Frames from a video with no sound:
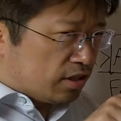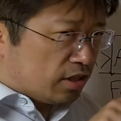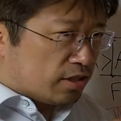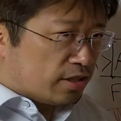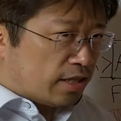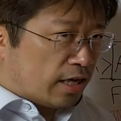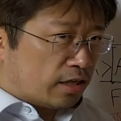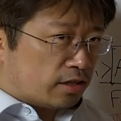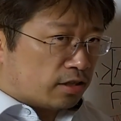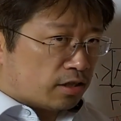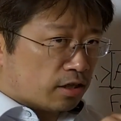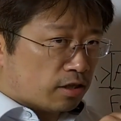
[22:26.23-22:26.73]

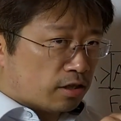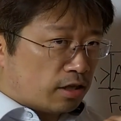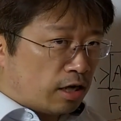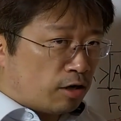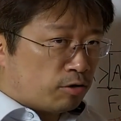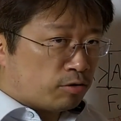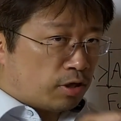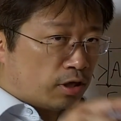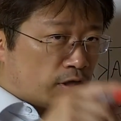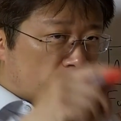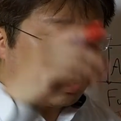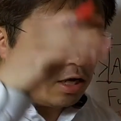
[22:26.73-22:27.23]
detect it,
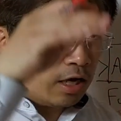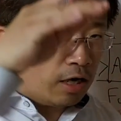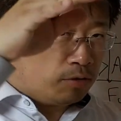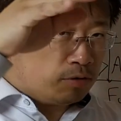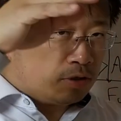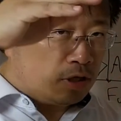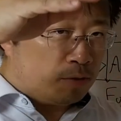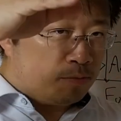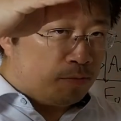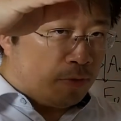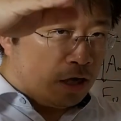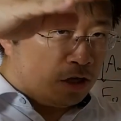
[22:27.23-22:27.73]
how
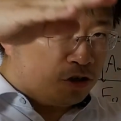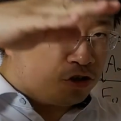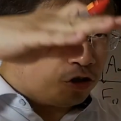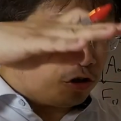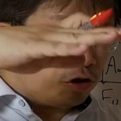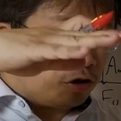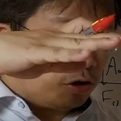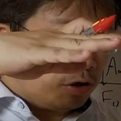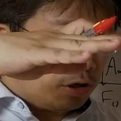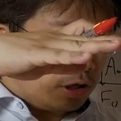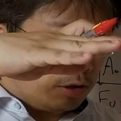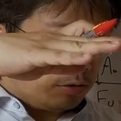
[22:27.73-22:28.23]
they
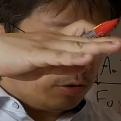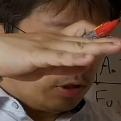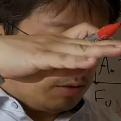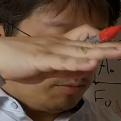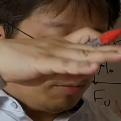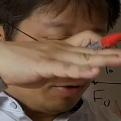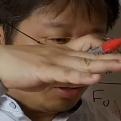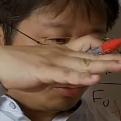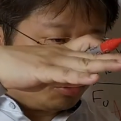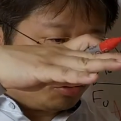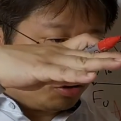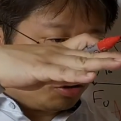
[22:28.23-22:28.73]
measure
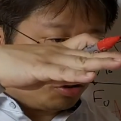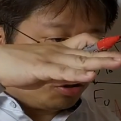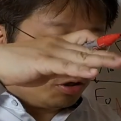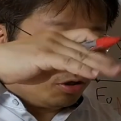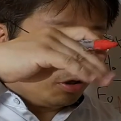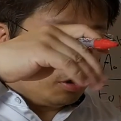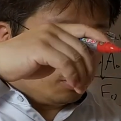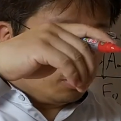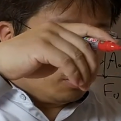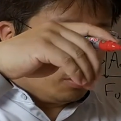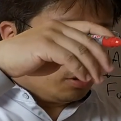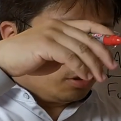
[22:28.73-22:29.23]

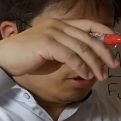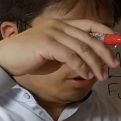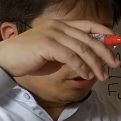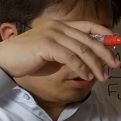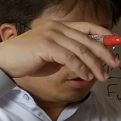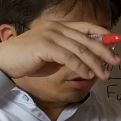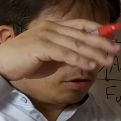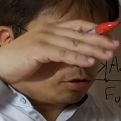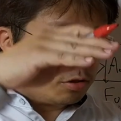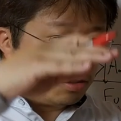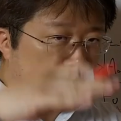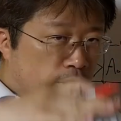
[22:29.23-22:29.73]

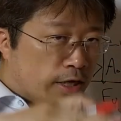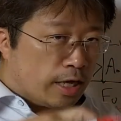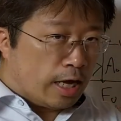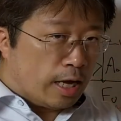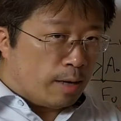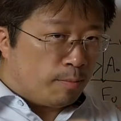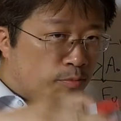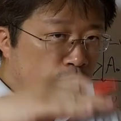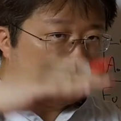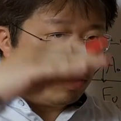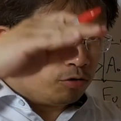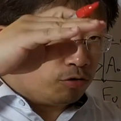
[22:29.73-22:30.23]
such an
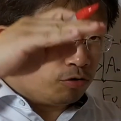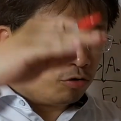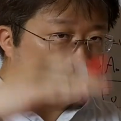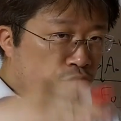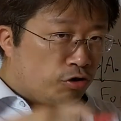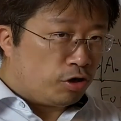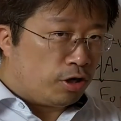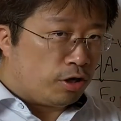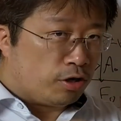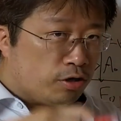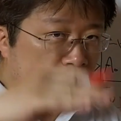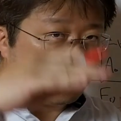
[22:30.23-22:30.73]
amplitude
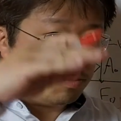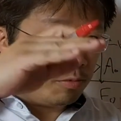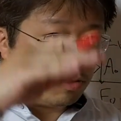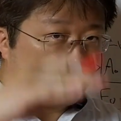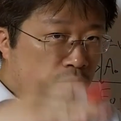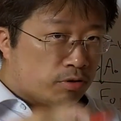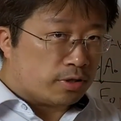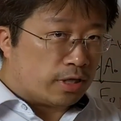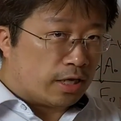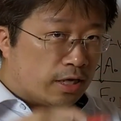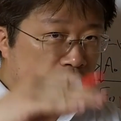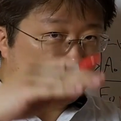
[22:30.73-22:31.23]
change,
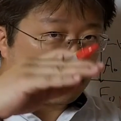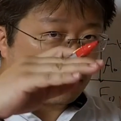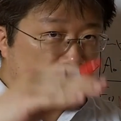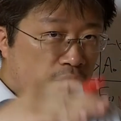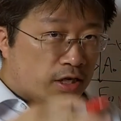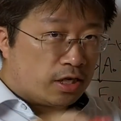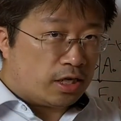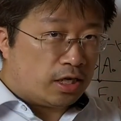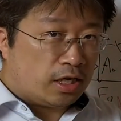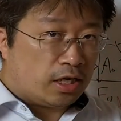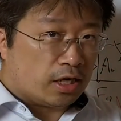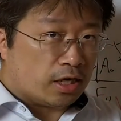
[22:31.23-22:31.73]
because that is a
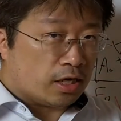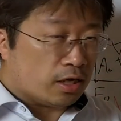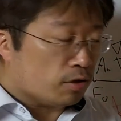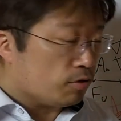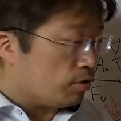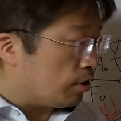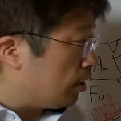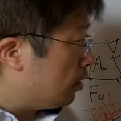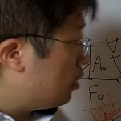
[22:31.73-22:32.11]
key,